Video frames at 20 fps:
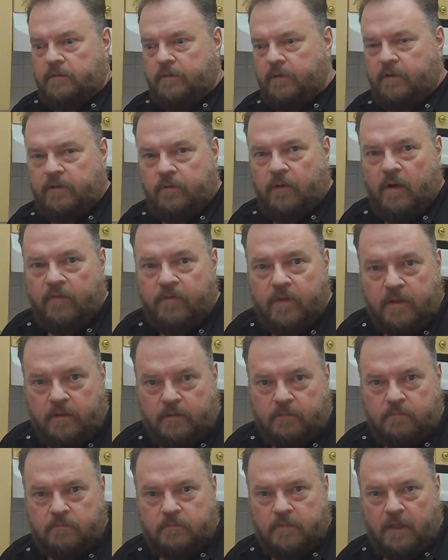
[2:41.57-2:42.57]
do everything
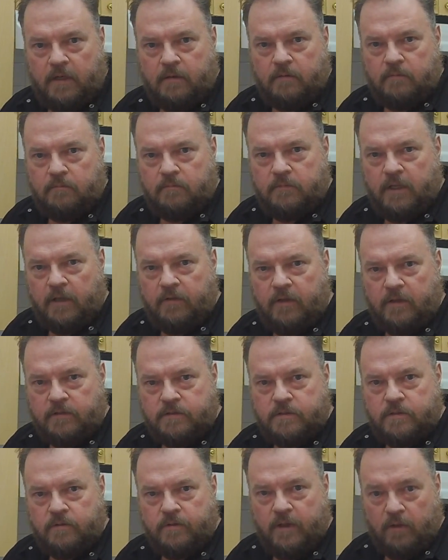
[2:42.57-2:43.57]
that things
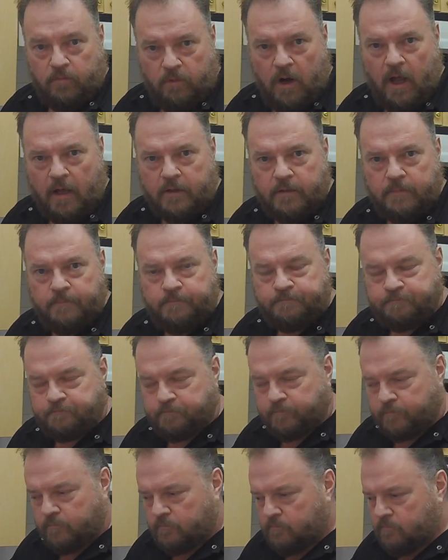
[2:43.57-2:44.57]
do. They'll rot.
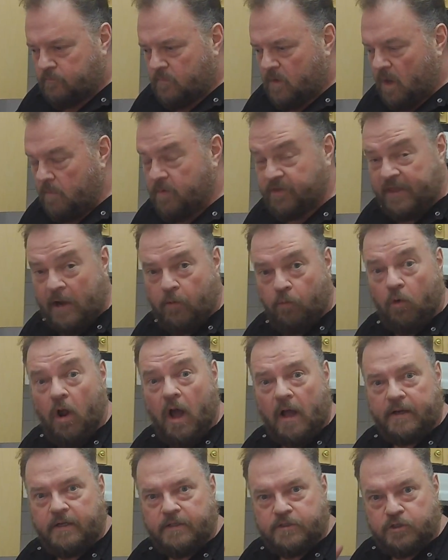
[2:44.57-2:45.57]
But that
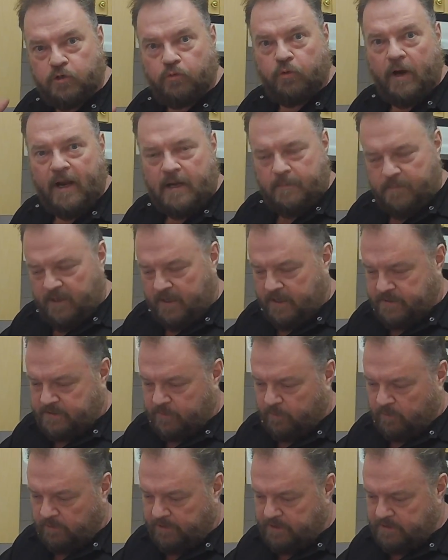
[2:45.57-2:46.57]
rot is great because it
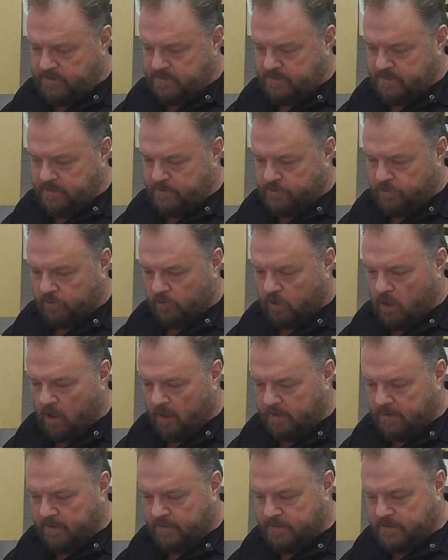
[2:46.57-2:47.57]
releases the internal
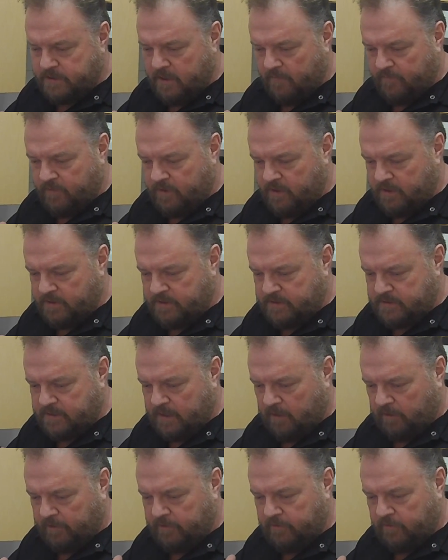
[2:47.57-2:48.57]
contents of the yeast
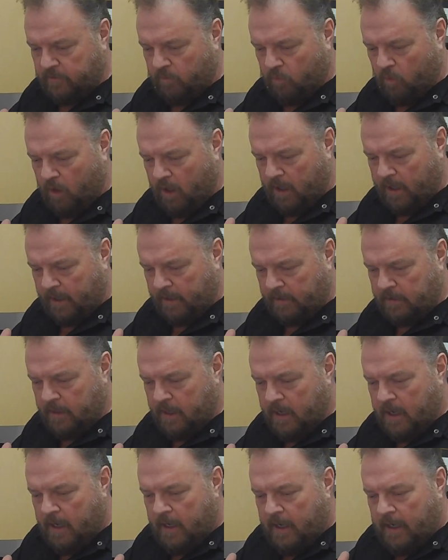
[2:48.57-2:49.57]
cell into the wine,
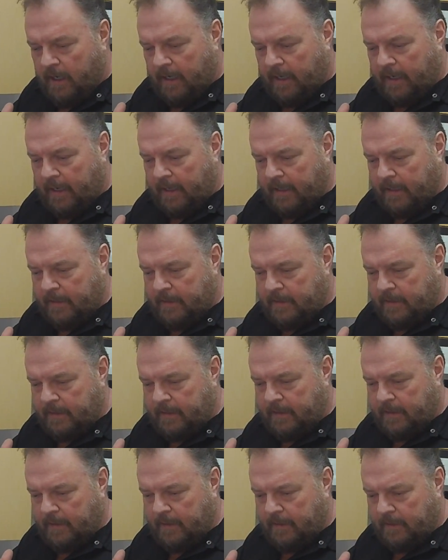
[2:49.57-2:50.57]
and
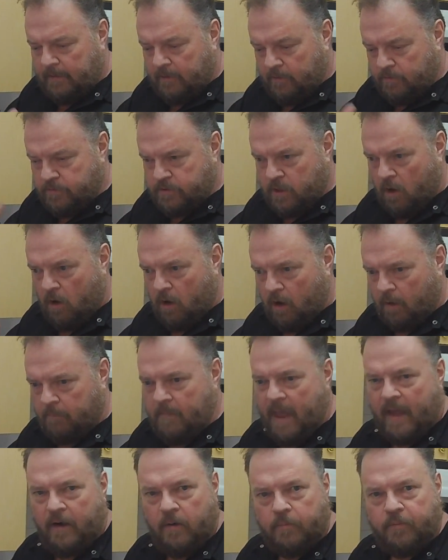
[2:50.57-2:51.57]
those are
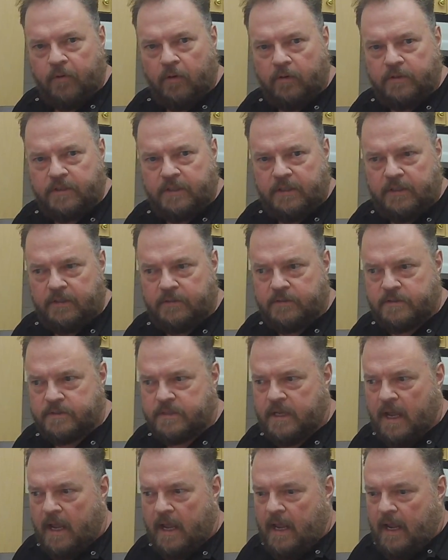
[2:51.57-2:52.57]
manoproteins
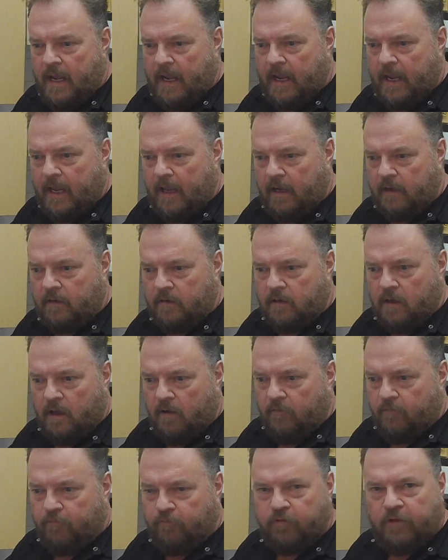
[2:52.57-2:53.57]
and
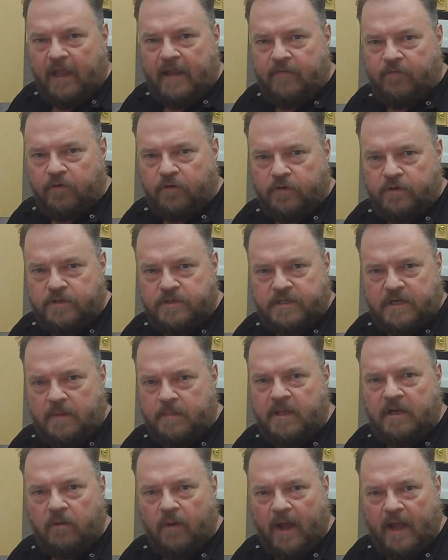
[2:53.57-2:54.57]
flavors and
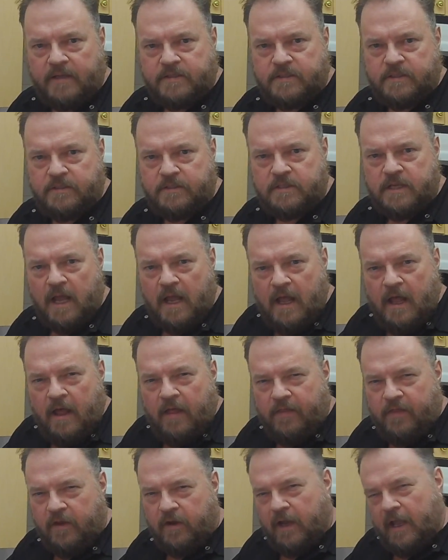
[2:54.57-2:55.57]
amino acids.
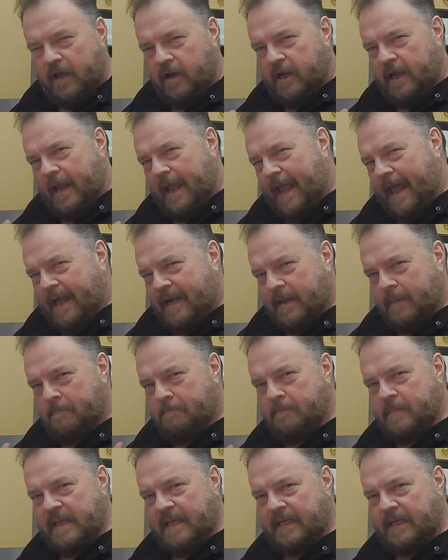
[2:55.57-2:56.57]
They add a
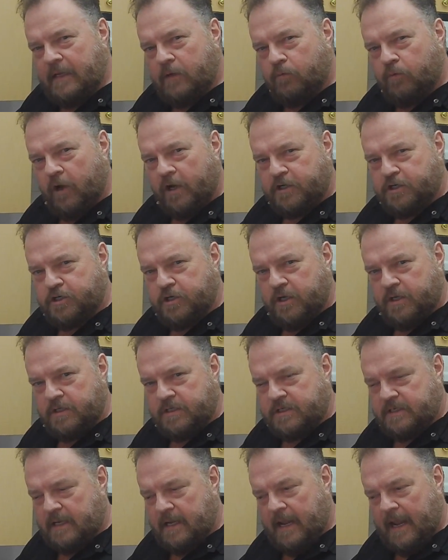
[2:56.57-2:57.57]
meaty
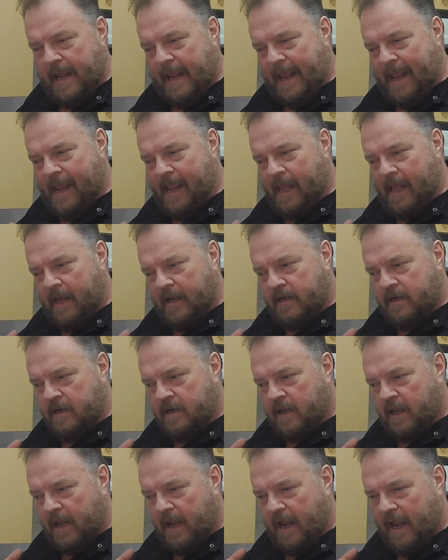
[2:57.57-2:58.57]
richness
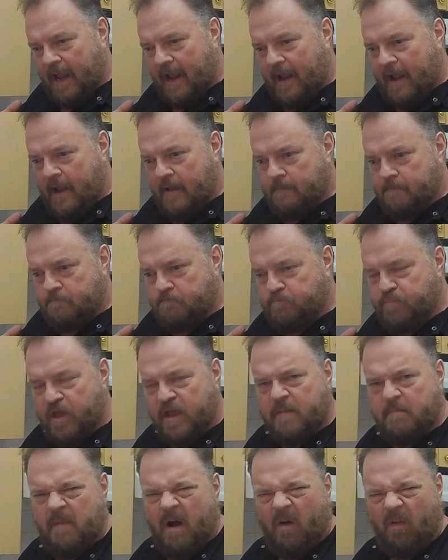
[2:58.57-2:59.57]
and a
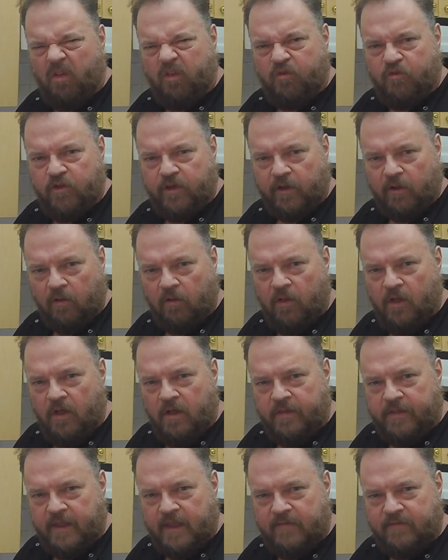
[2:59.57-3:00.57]
big mouthfeel.
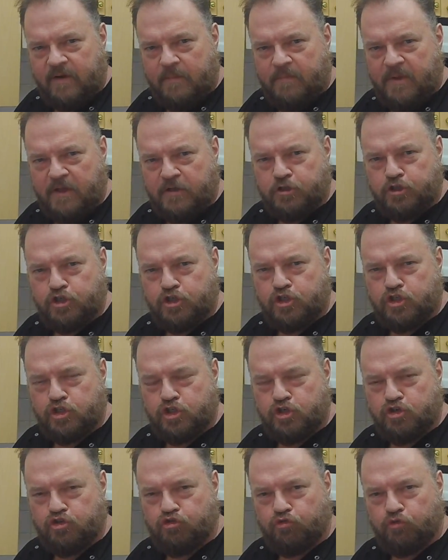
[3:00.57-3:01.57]
They give it a big,
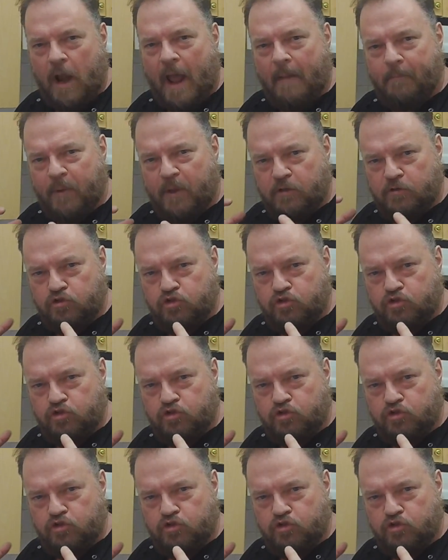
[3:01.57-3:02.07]
strapping,